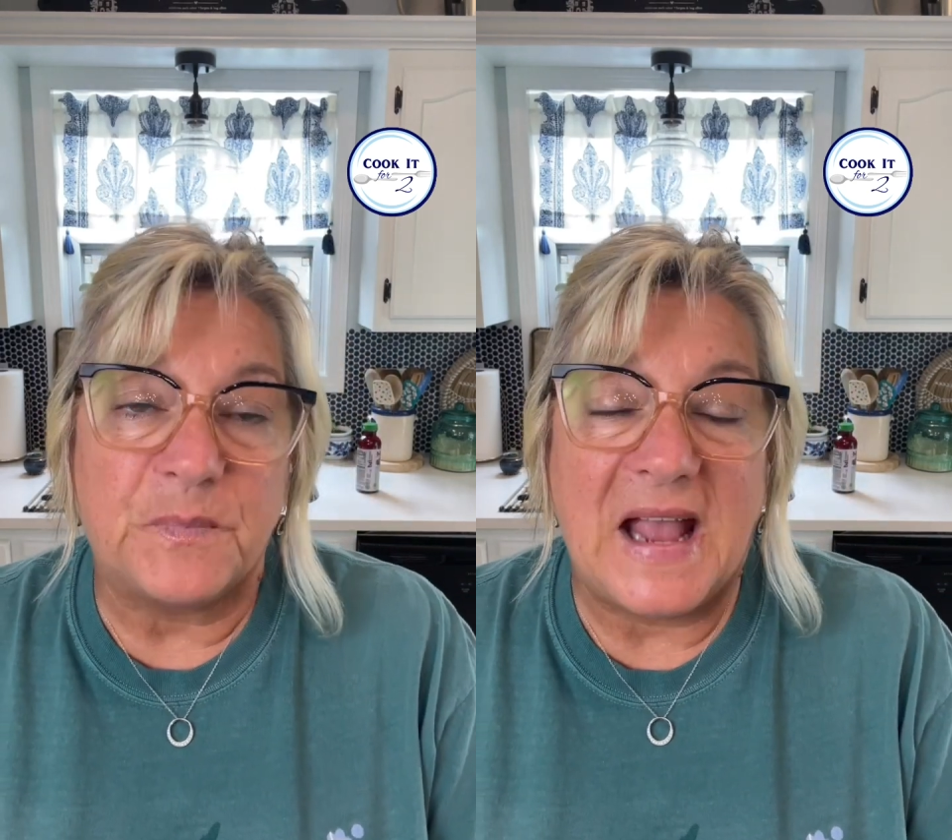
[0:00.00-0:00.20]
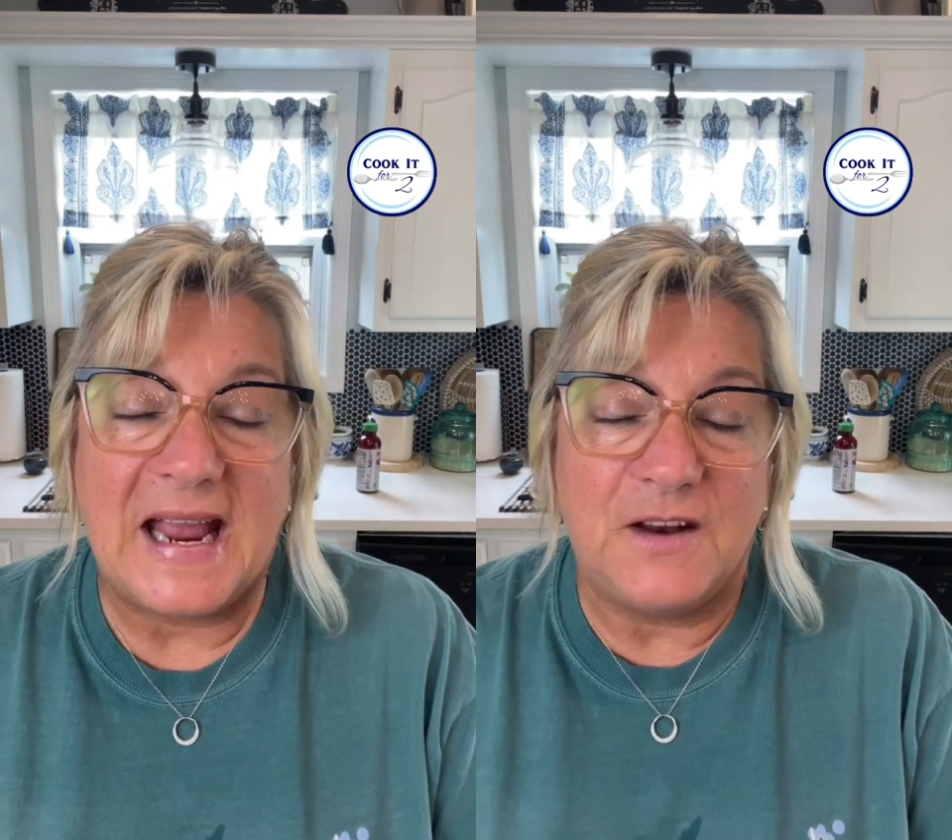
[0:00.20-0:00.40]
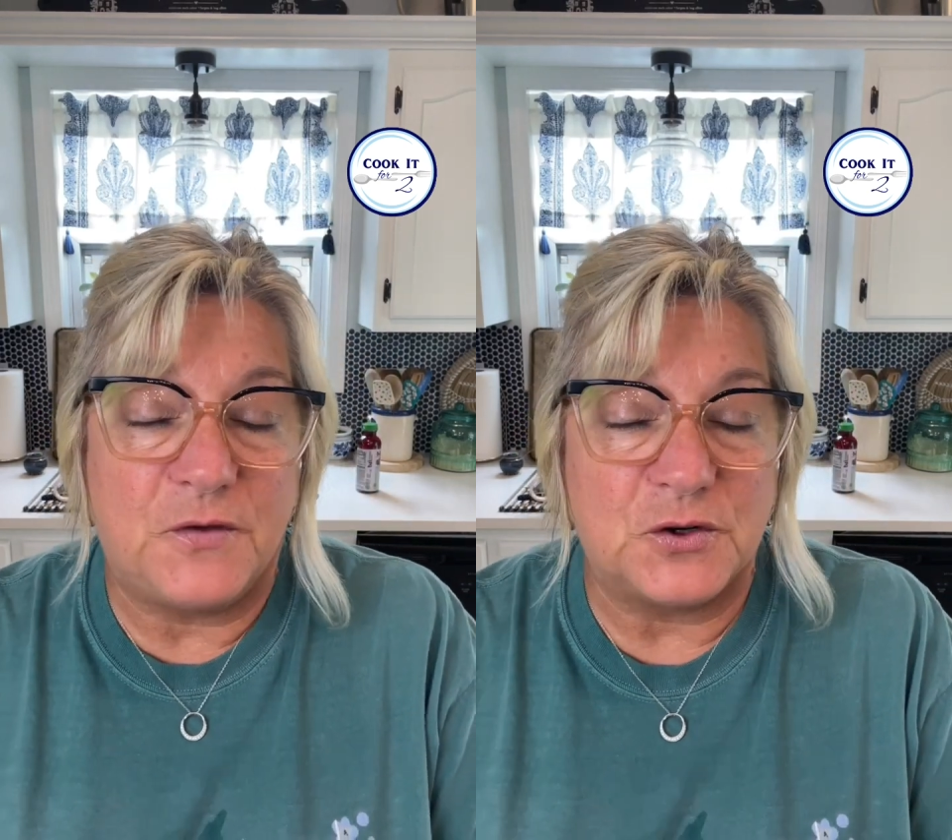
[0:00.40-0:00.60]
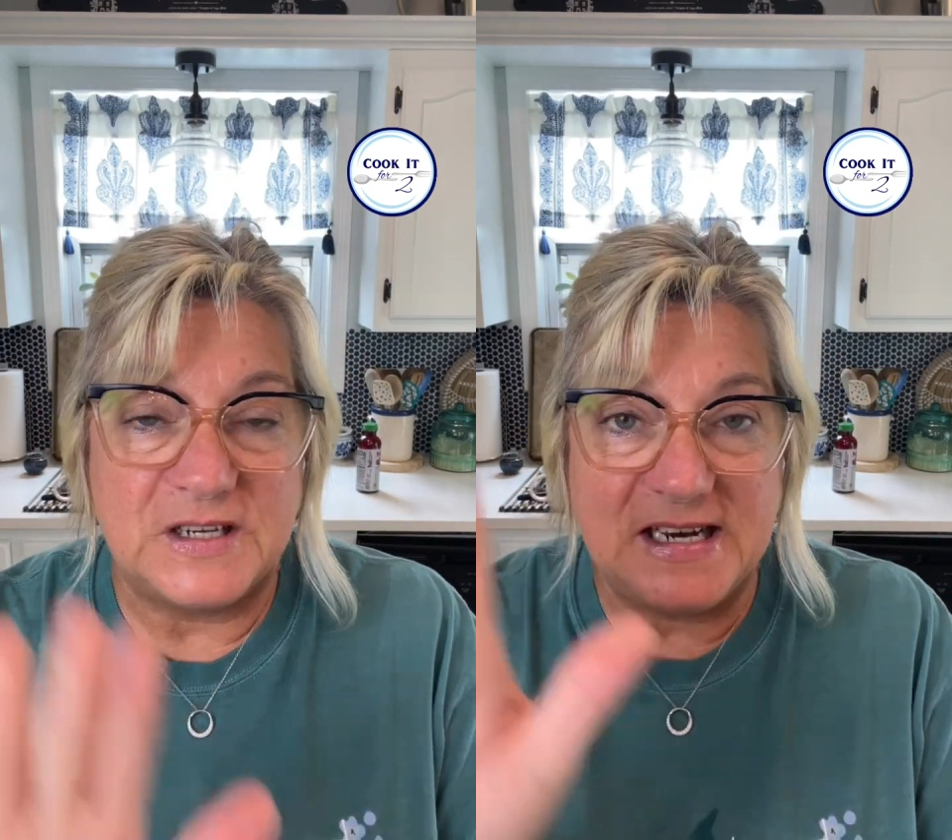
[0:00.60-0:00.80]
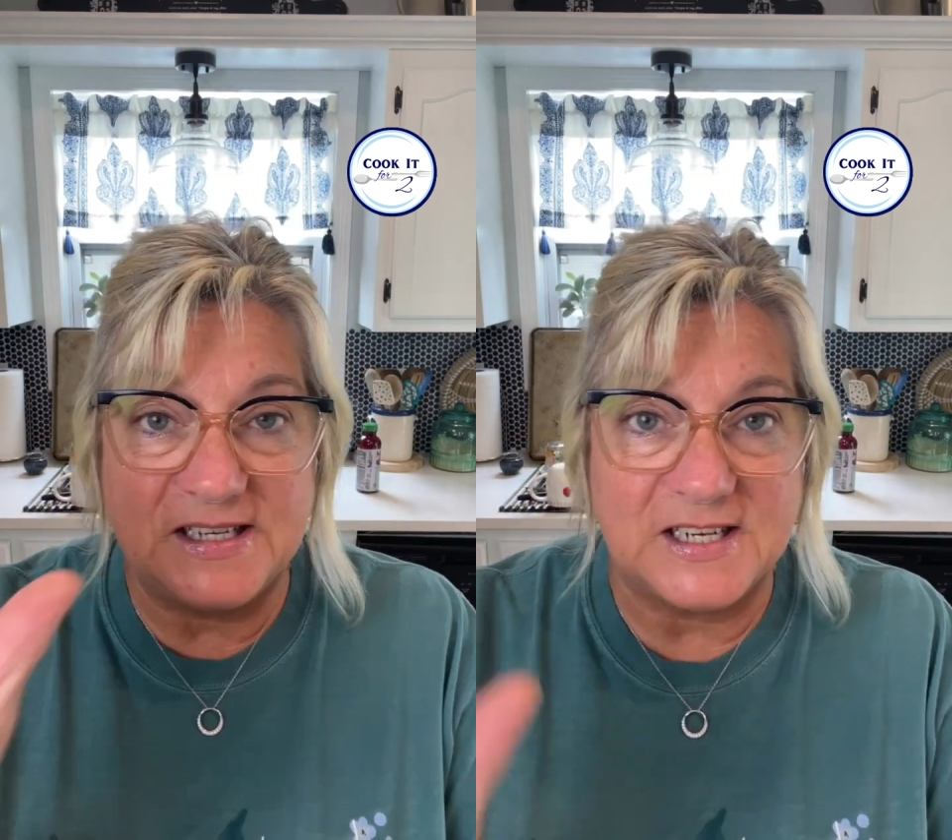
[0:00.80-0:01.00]
and if there's
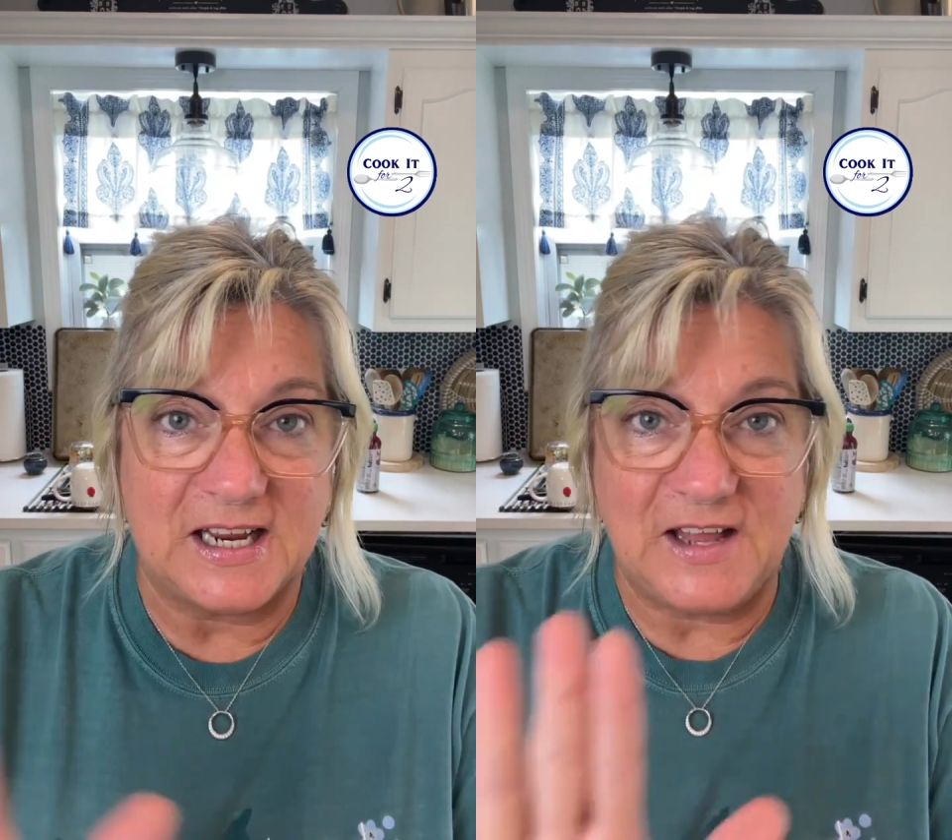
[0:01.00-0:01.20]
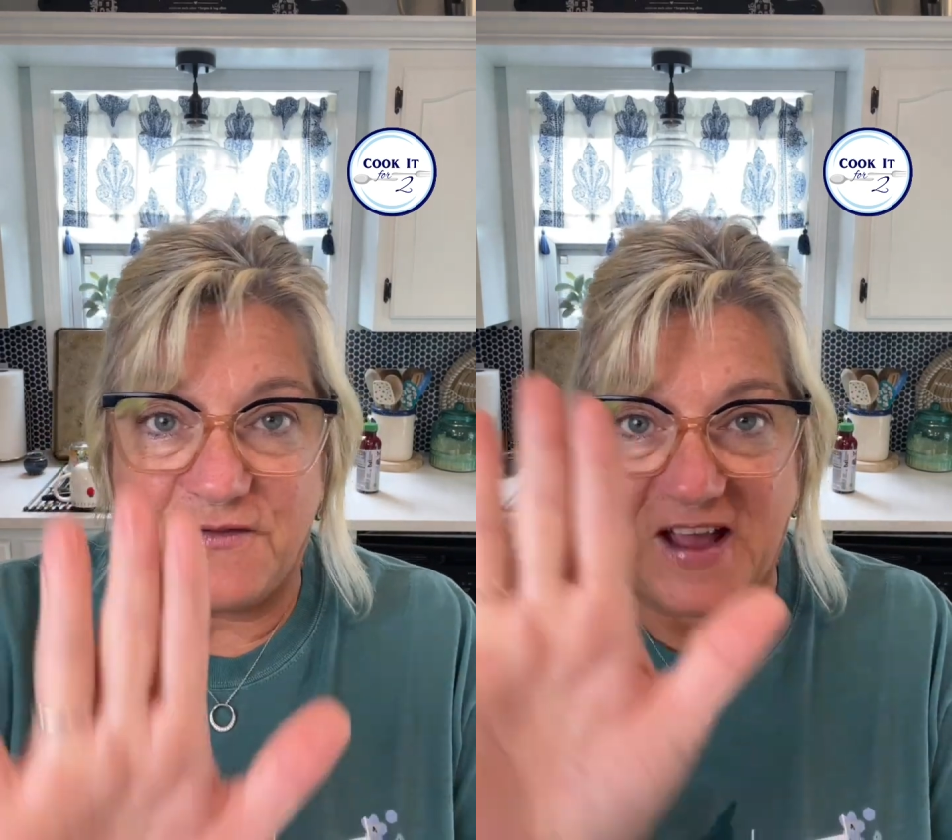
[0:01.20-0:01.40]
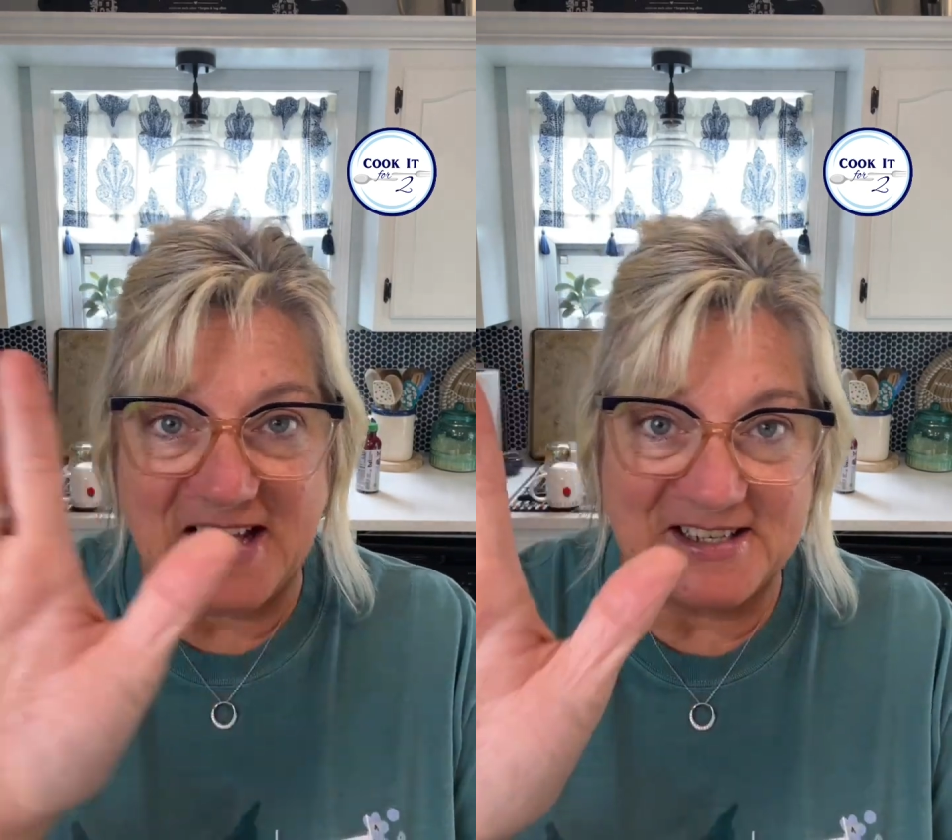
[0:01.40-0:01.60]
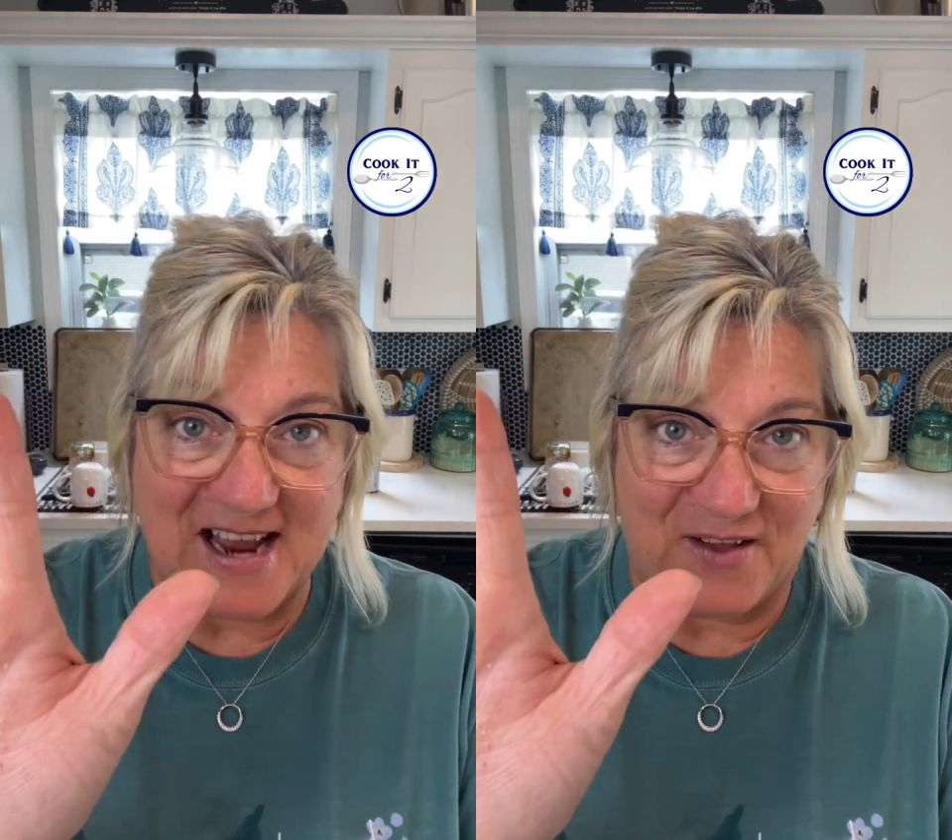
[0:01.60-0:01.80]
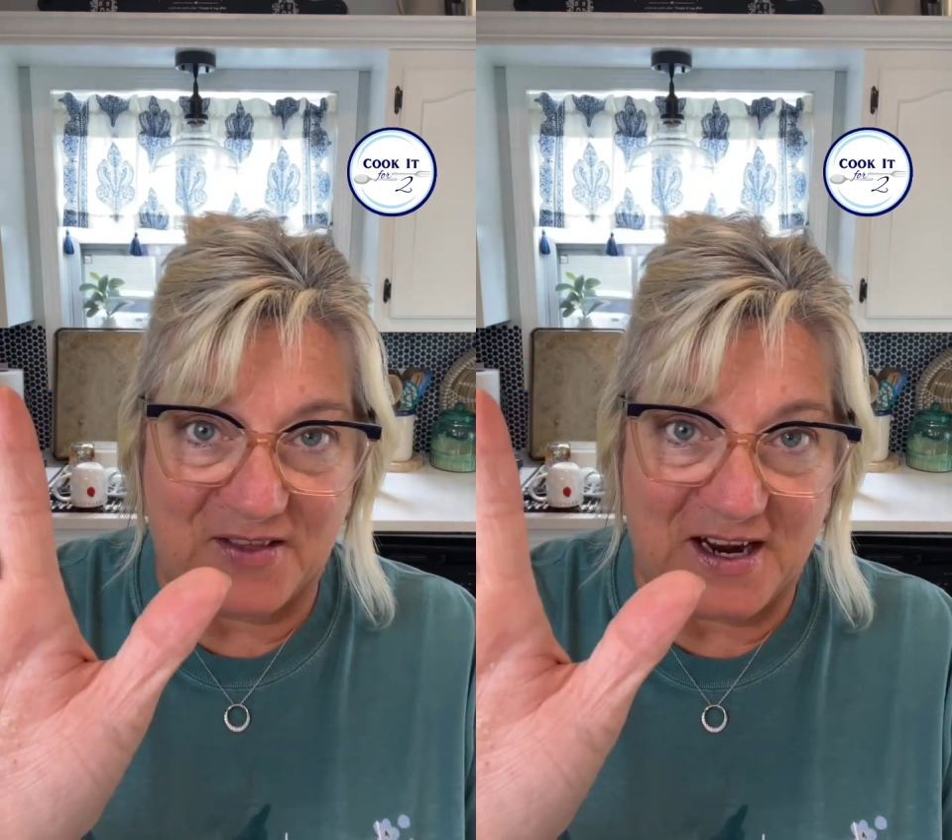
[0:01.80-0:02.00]
any Stuckey fans
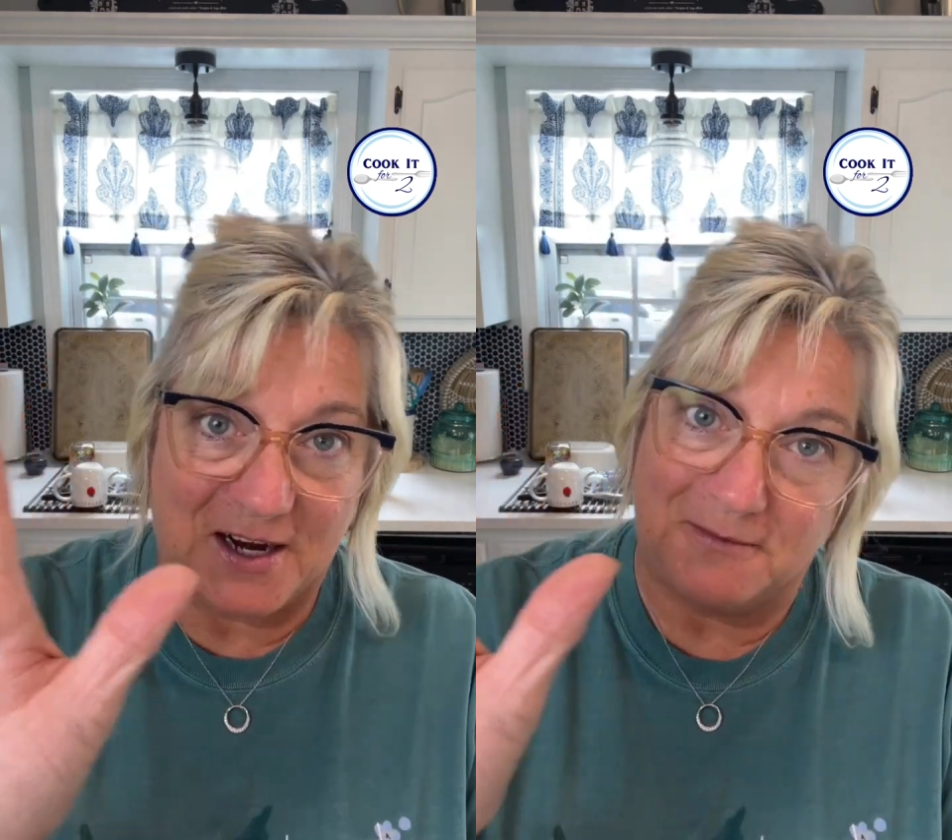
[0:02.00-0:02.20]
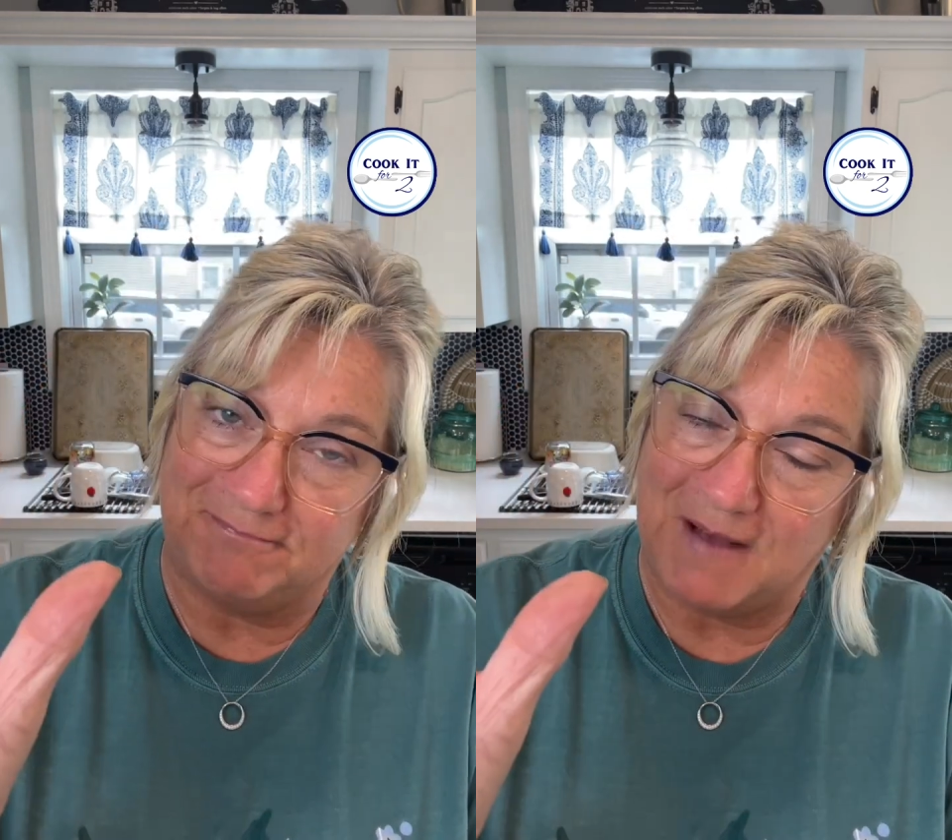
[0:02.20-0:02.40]
out there,